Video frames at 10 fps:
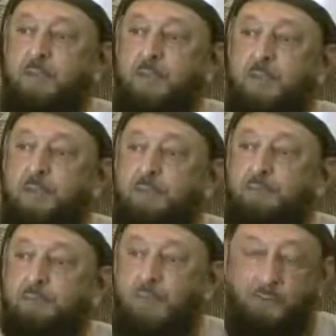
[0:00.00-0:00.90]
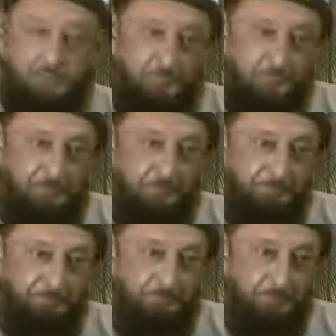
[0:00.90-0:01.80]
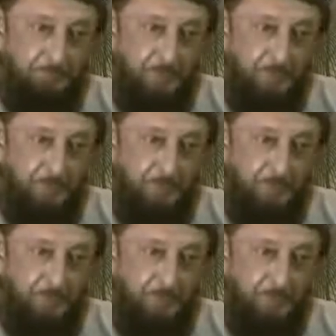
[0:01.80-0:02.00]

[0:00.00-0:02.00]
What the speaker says: that book is false.